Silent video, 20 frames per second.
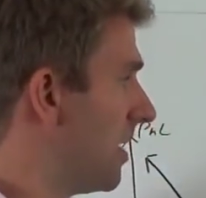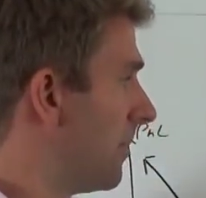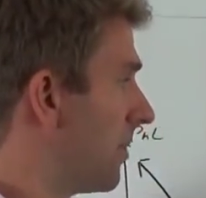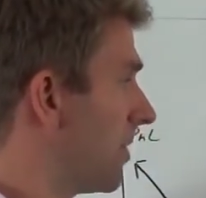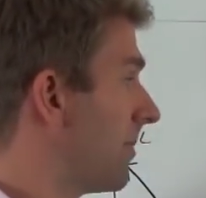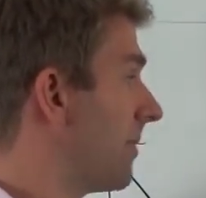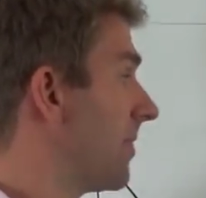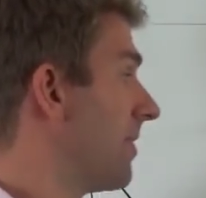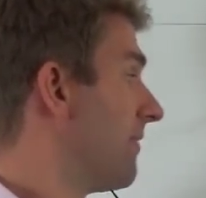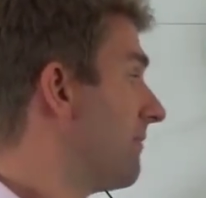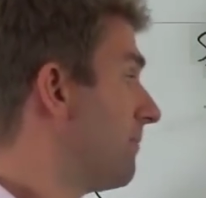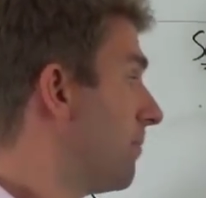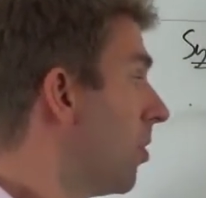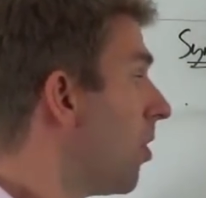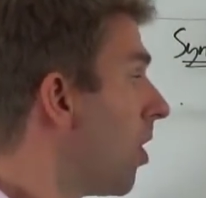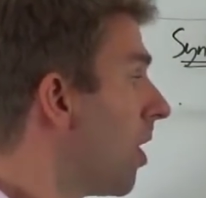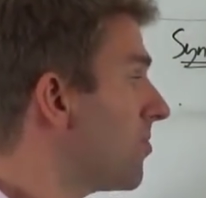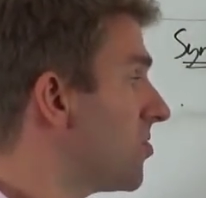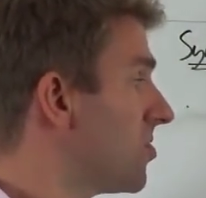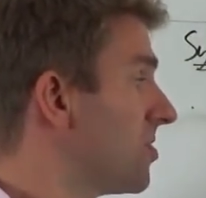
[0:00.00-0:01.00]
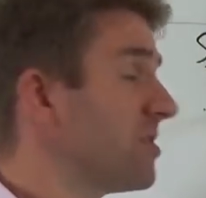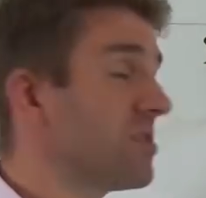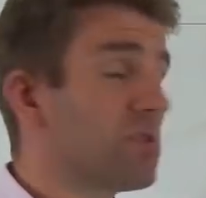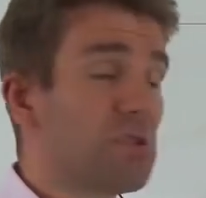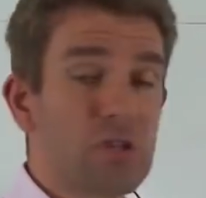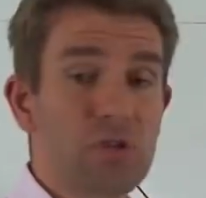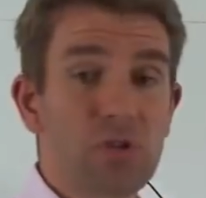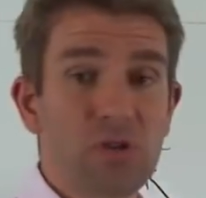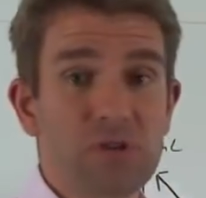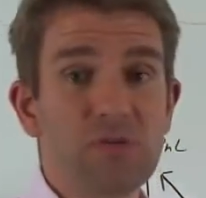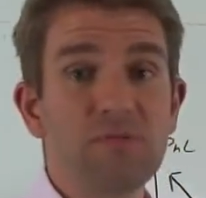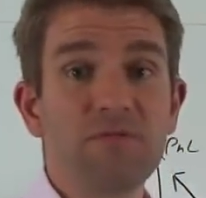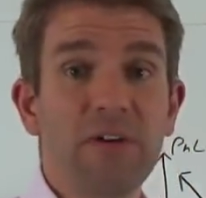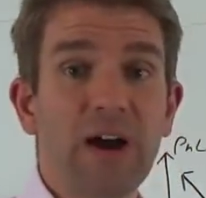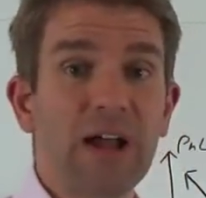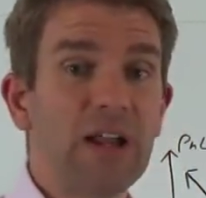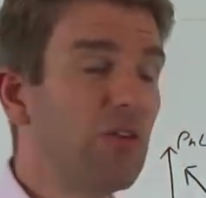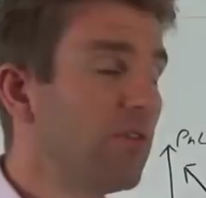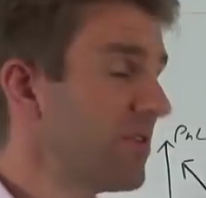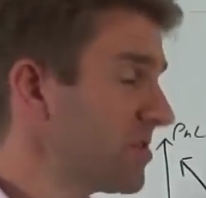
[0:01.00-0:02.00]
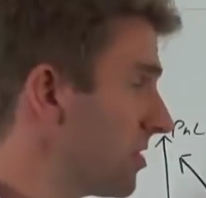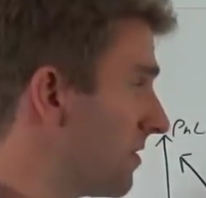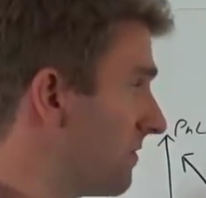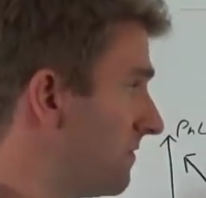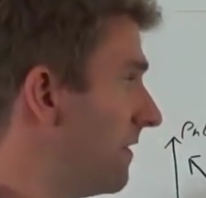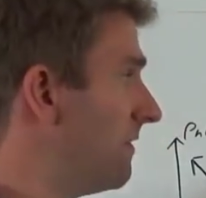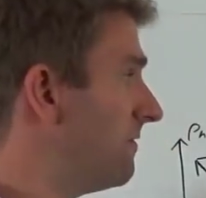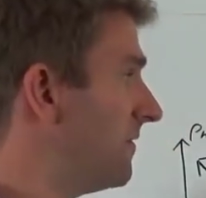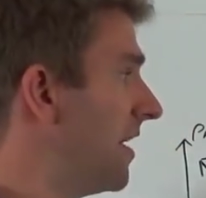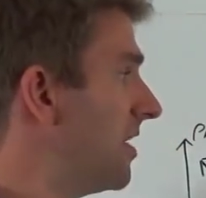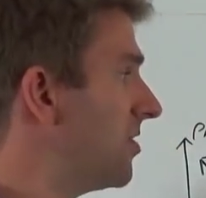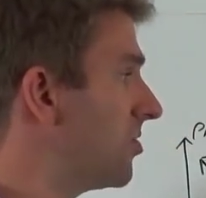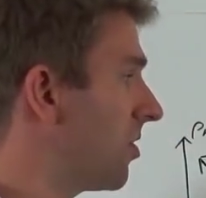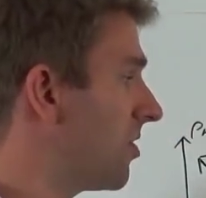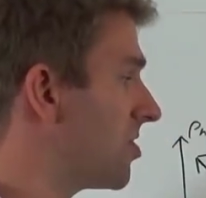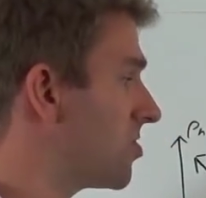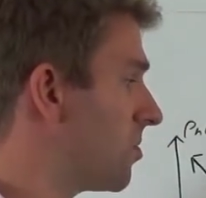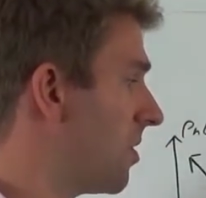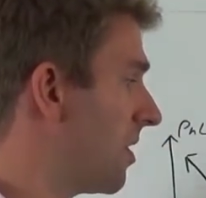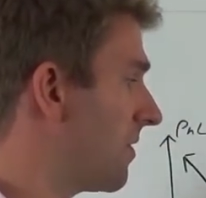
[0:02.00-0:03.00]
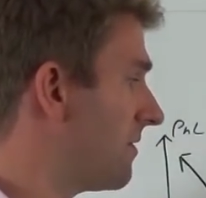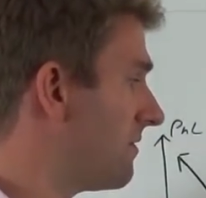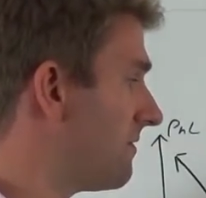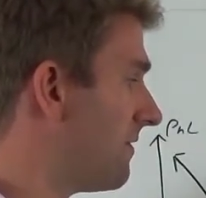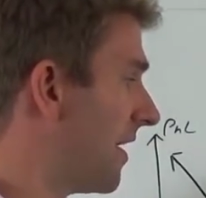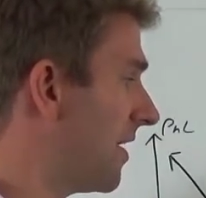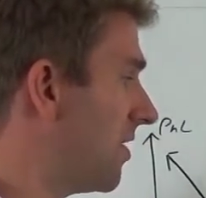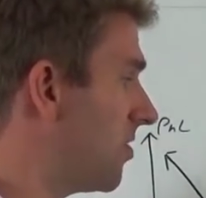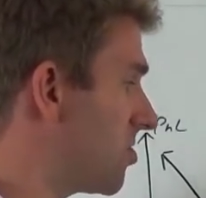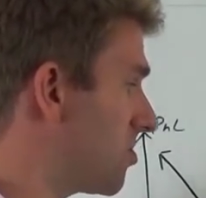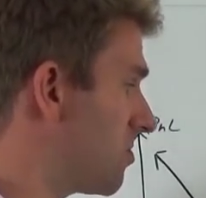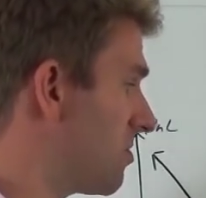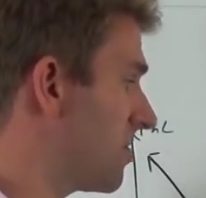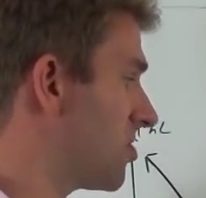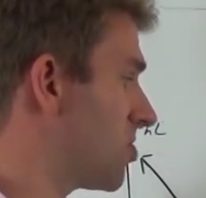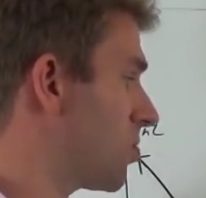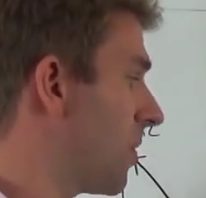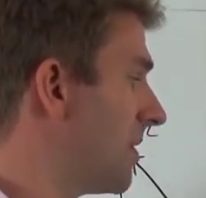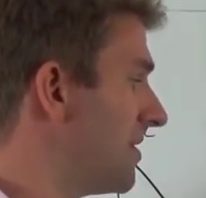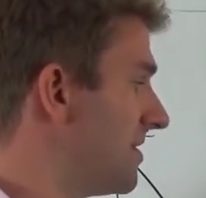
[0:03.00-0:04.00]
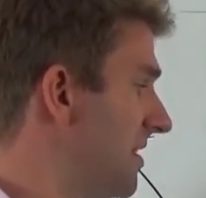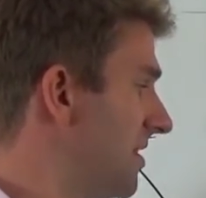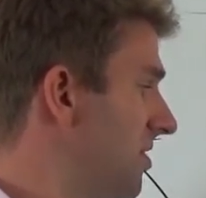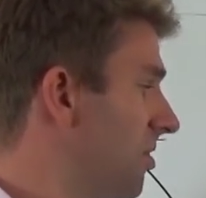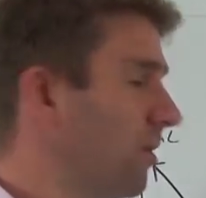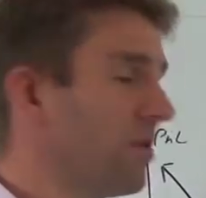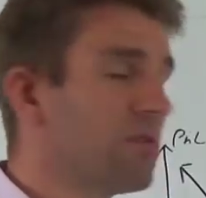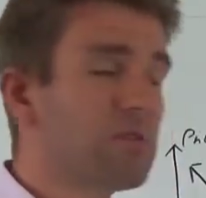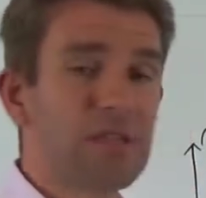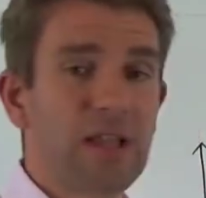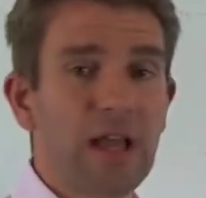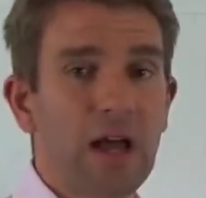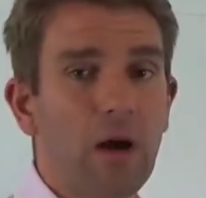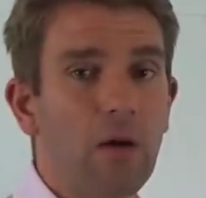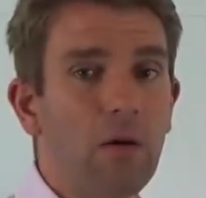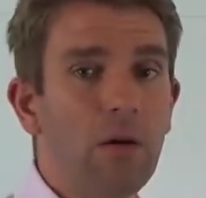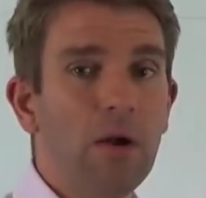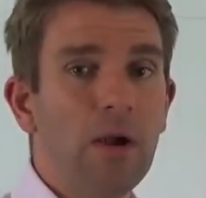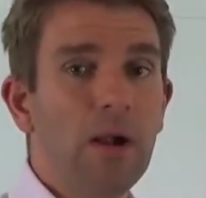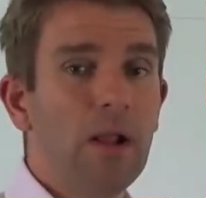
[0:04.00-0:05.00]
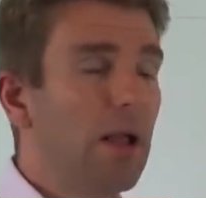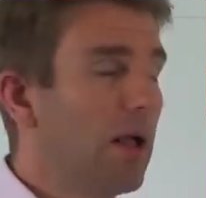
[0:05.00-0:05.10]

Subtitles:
But the put option has got some value. It's got $15 worth of value, because we're at $20 now.